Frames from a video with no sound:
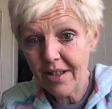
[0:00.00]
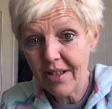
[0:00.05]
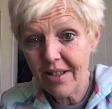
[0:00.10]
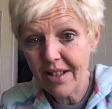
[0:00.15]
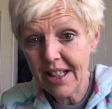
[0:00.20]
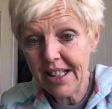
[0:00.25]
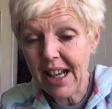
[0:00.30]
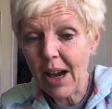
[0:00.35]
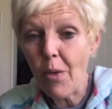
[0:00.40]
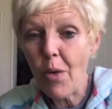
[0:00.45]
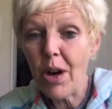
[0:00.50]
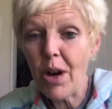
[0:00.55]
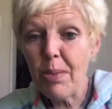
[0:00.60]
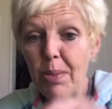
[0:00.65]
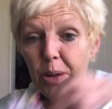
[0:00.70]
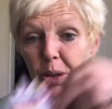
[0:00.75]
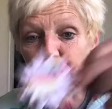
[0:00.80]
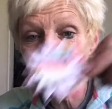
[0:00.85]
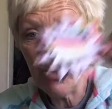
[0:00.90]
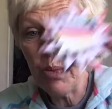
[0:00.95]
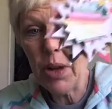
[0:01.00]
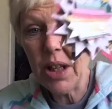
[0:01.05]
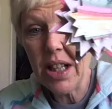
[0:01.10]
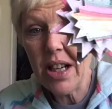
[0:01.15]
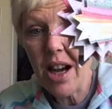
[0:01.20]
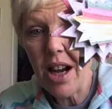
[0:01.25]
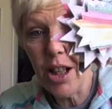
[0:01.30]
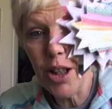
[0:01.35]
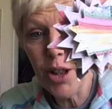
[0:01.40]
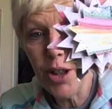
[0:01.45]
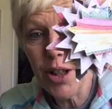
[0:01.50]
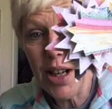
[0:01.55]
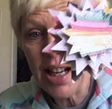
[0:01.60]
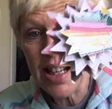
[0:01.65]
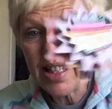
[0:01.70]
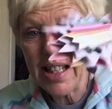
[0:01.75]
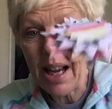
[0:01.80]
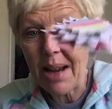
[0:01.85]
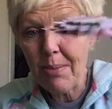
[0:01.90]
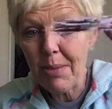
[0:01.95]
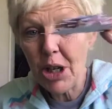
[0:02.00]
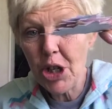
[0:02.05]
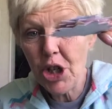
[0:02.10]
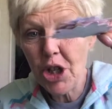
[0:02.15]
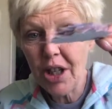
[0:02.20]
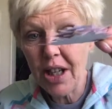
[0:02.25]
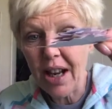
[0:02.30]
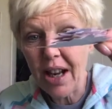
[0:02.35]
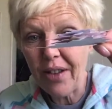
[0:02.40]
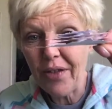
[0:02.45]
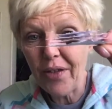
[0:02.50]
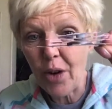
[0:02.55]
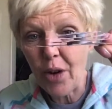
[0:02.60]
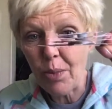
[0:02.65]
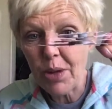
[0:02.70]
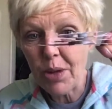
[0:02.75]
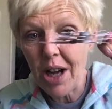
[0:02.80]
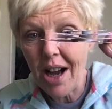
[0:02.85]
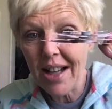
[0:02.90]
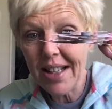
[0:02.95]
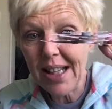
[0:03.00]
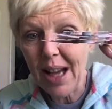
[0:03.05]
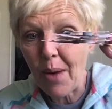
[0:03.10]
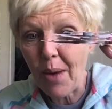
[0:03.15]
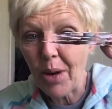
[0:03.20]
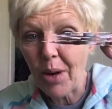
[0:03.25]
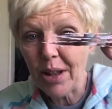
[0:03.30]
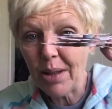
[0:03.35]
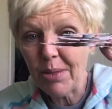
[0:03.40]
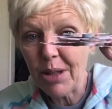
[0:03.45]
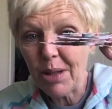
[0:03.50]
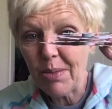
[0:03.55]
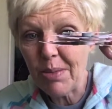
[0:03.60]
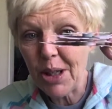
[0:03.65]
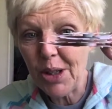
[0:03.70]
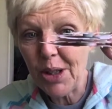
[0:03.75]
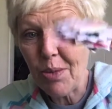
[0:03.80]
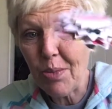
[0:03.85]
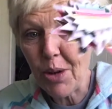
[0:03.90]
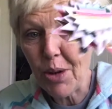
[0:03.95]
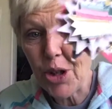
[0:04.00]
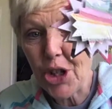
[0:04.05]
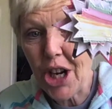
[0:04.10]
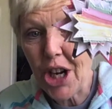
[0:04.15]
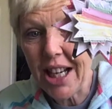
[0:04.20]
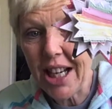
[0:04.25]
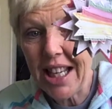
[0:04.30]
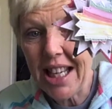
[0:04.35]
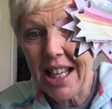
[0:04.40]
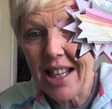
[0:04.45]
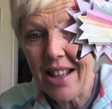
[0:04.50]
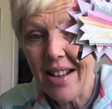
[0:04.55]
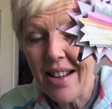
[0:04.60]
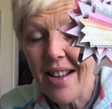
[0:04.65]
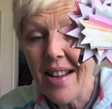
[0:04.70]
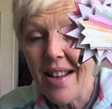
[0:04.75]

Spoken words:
because I want to build them with color and dimension and foam dots. I want them to be super chunky,